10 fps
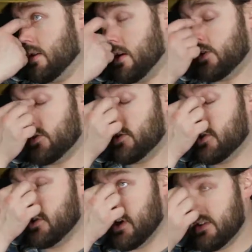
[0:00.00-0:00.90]
As
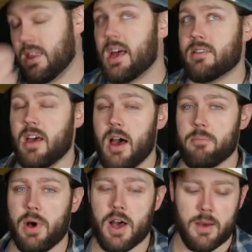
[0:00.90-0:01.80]
soon as that
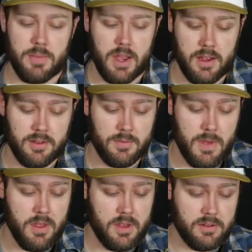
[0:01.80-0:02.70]
top popped, I could
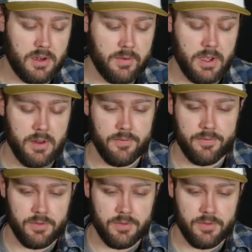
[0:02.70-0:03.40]
smell that son of a gun.